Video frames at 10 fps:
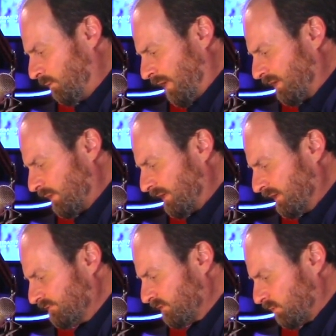why do I
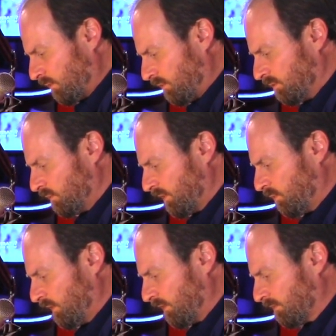live in a world where
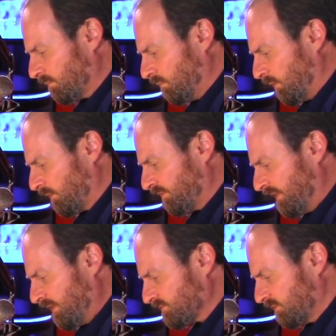we're where
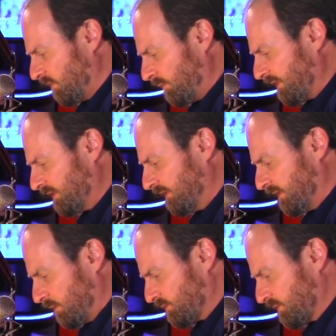things are going into the
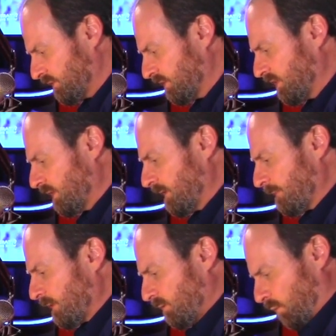ocean
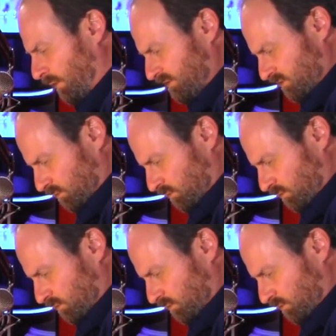What's